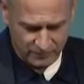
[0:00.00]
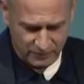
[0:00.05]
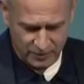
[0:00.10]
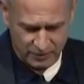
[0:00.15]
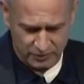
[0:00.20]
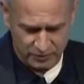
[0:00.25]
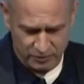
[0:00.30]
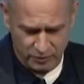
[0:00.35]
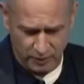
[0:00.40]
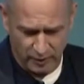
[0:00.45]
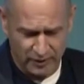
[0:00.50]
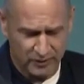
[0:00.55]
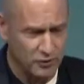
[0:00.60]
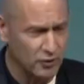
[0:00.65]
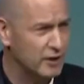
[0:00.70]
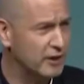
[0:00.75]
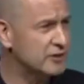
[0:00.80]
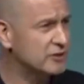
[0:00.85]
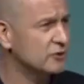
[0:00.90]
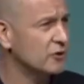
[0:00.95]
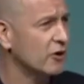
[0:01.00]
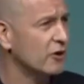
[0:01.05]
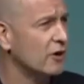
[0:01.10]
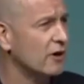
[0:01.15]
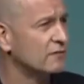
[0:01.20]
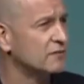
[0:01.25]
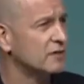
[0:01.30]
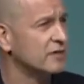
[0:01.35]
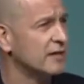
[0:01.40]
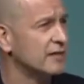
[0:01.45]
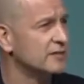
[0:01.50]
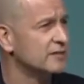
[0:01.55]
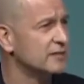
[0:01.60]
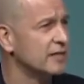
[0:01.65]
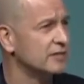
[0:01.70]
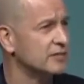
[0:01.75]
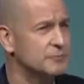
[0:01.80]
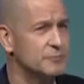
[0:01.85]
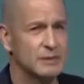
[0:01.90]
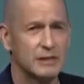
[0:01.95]
So I thought I'd start off today's
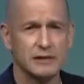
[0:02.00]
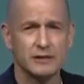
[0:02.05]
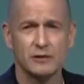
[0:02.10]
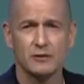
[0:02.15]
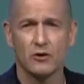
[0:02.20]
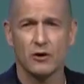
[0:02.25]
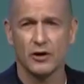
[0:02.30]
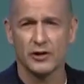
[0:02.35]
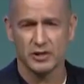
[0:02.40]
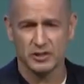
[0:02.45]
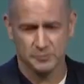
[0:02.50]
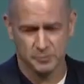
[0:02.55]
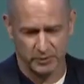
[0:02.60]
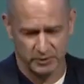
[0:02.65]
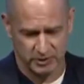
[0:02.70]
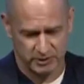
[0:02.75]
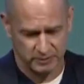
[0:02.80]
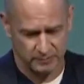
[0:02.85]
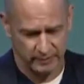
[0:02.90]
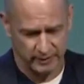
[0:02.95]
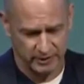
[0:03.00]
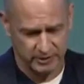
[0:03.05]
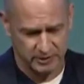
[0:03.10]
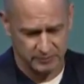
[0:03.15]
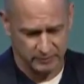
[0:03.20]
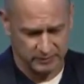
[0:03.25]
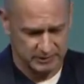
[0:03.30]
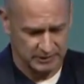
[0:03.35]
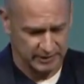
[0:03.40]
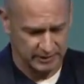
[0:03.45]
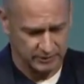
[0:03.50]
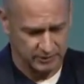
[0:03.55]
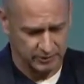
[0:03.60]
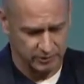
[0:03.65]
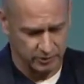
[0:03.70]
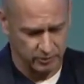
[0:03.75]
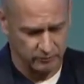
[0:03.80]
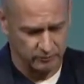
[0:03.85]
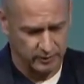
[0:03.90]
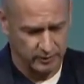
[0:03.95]
session with a little audience participation, which I like to
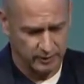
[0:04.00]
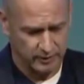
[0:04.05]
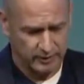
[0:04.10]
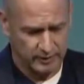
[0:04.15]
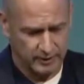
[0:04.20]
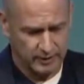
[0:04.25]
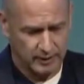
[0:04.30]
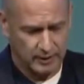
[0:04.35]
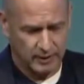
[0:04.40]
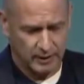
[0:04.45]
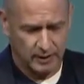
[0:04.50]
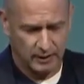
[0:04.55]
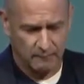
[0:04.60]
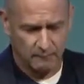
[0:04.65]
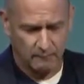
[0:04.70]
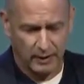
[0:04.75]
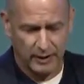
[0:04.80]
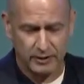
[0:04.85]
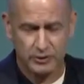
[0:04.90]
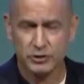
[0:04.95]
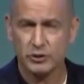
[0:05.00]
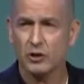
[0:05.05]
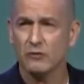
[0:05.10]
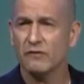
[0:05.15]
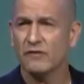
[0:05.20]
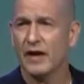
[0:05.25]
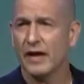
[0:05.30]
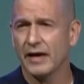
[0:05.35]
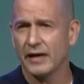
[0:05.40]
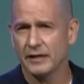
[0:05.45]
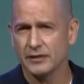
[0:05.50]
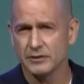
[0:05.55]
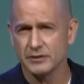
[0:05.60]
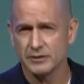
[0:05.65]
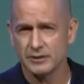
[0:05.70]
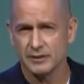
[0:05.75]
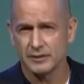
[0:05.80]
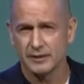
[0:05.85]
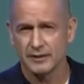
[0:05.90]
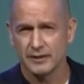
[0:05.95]
do, by a show of hands,
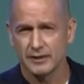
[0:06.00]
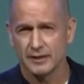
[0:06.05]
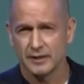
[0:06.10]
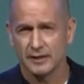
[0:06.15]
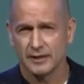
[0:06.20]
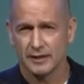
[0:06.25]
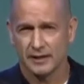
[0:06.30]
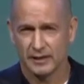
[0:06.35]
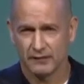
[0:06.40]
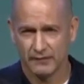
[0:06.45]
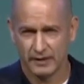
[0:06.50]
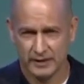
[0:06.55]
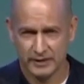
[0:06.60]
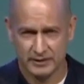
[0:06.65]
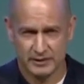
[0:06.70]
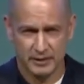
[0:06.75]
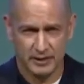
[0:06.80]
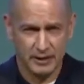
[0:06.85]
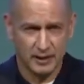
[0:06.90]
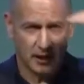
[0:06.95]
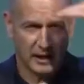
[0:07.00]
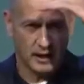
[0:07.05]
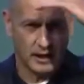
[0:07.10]
if I can see.